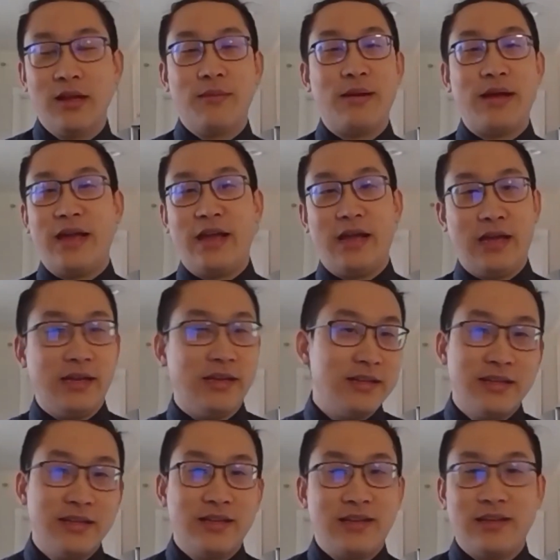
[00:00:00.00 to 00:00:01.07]
But hey,
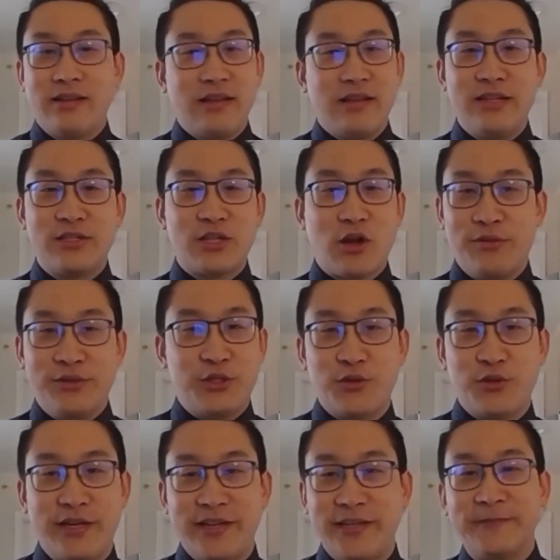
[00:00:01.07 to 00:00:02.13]
he's always
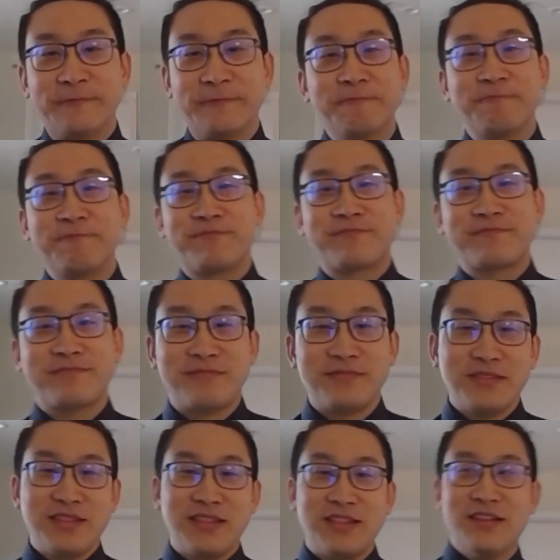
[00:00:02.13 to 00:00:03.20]
drinking.
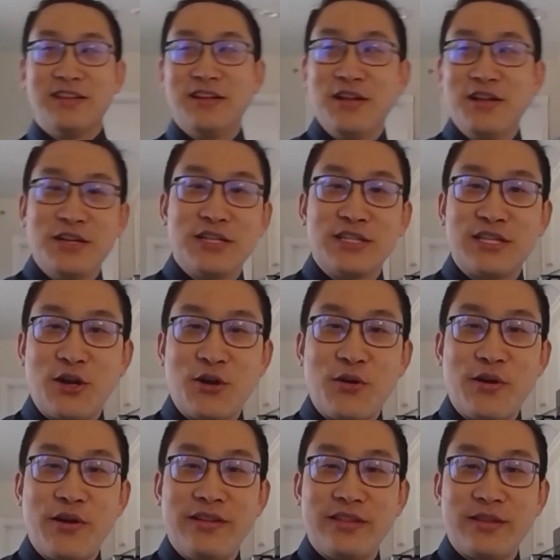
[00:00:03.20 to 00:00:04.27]

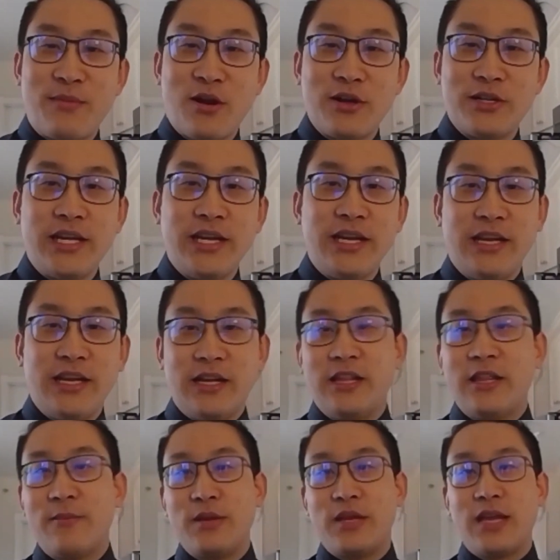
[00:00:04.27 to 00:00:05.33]
So the Martini,
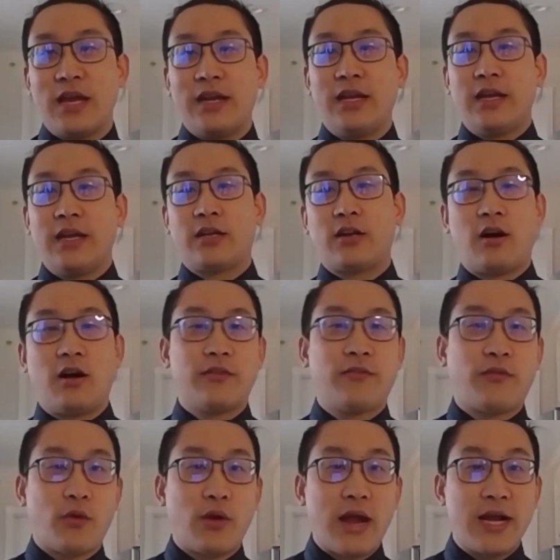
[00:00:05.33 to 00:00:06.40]
in the beginning, it called
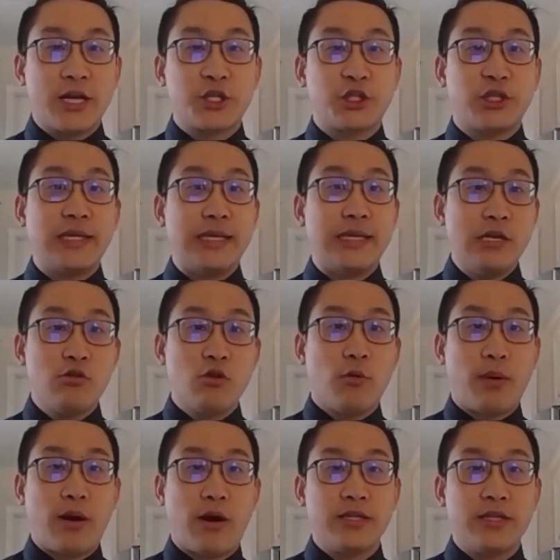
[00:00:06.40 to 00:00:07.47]
for actually equal
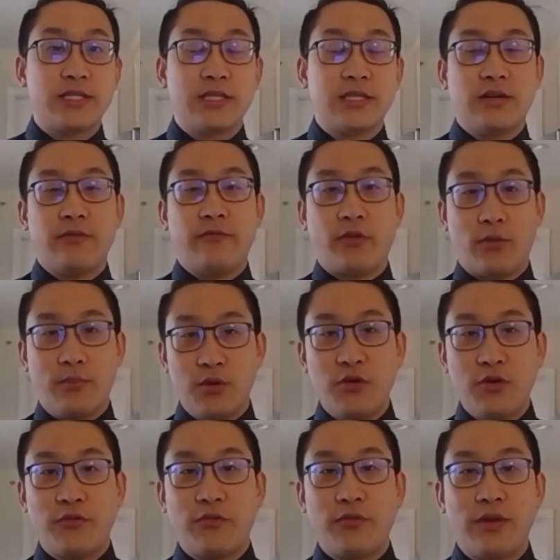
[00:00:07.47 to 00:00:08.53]
parts
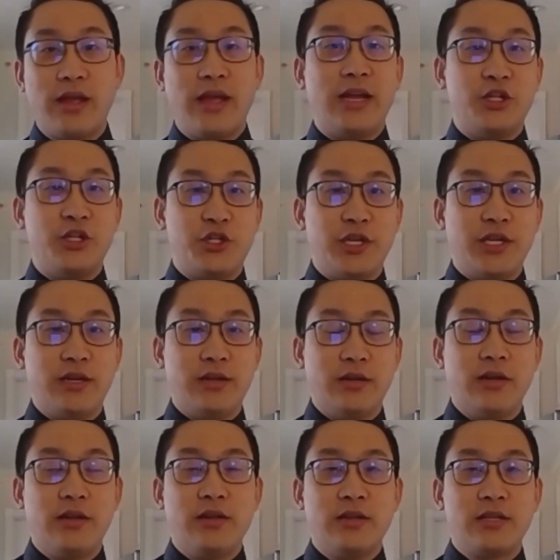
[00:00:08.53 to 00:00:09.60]
vermouth and gin.
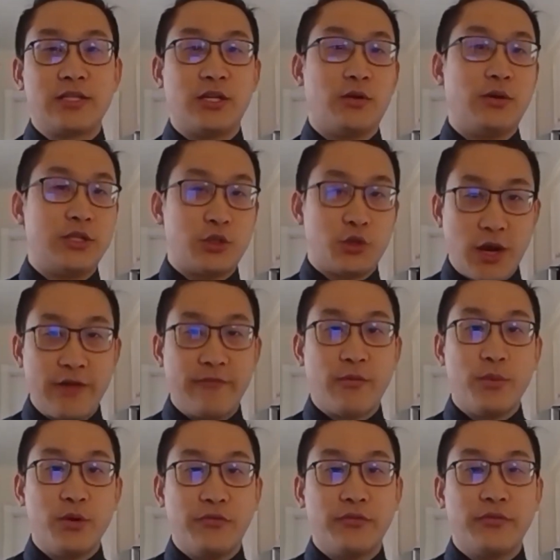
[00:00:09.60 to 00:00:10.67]
So it's dry
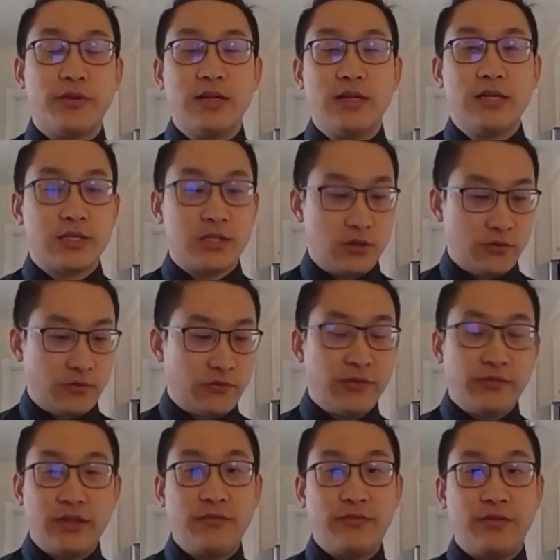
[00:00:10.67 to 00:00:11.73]
vermouth. So
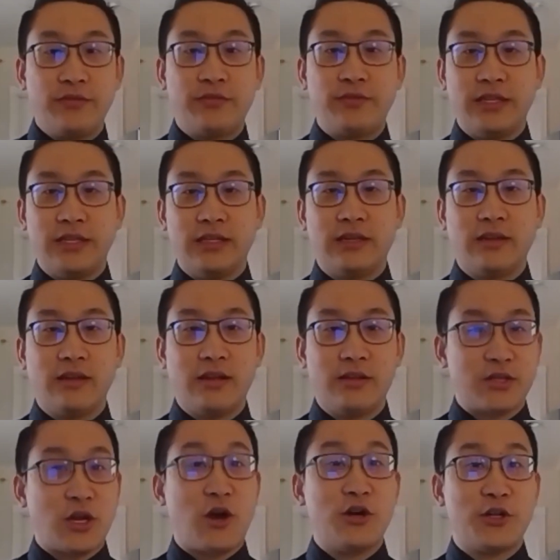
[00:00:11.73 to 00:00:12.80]
50-50.
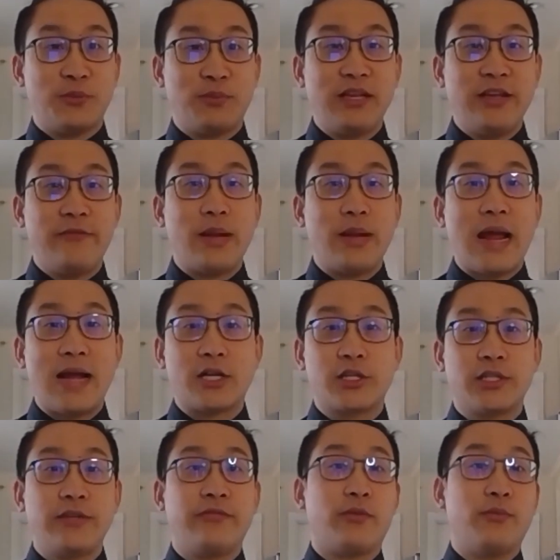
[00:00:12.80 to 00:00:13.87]
It's hard to believe, but
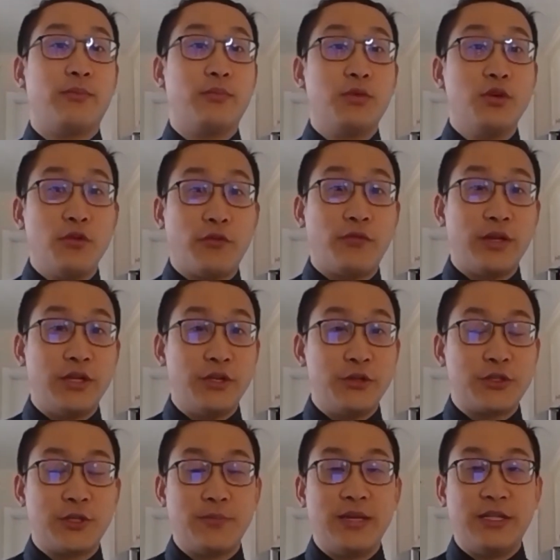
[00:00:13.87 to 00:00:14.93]
actually vermouth, it
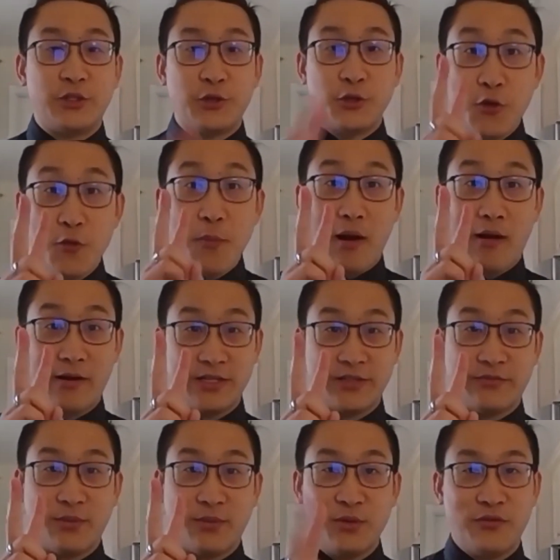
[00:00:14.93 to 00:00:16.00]
used to be 2 parts
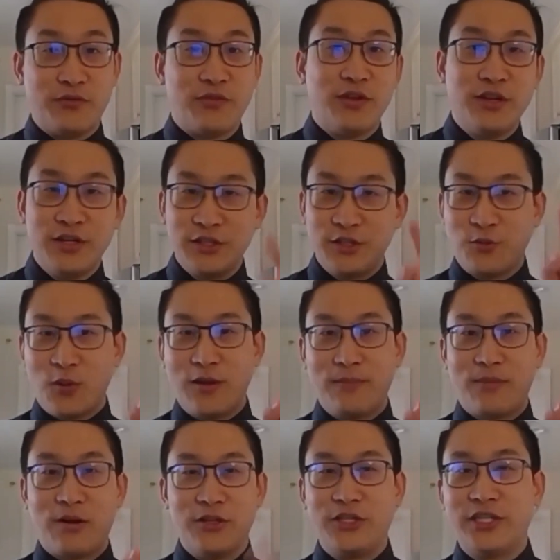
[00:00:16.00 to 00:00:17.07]
vermouth to 1
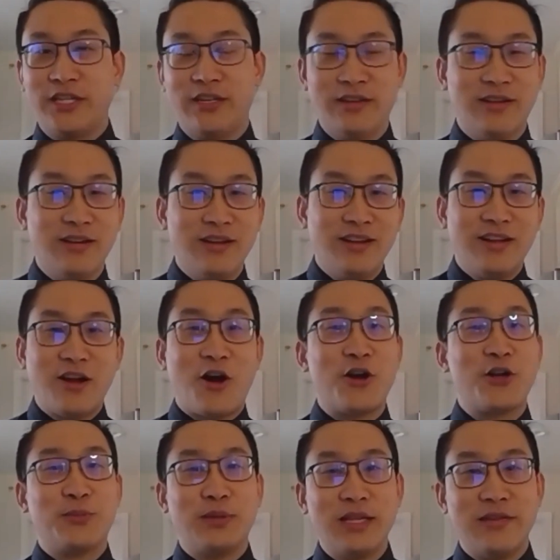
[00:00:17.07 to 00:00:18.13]
part gin.
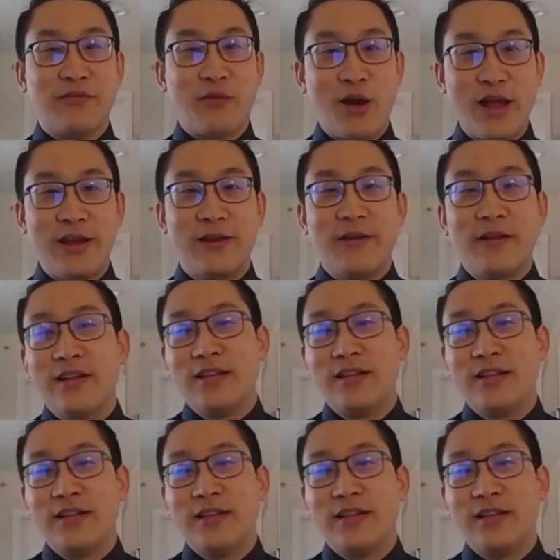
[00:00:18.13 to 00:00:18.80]
Hard to believe, right?